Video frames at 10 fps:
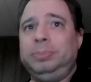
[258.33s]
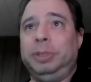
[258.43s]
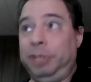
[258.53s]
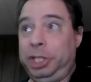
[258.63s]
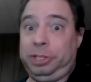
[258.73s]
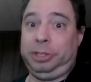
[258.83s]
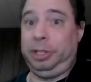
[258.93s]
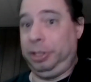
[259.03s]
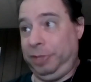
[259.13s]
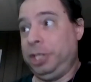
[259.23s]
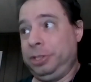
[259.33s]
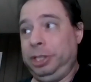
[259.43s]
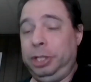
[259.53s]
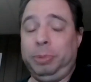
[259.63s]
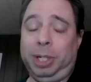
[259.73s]
Eventually,
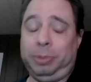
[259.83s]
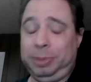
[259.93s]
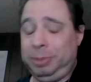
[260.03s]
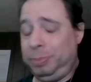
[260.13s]
eventually you will.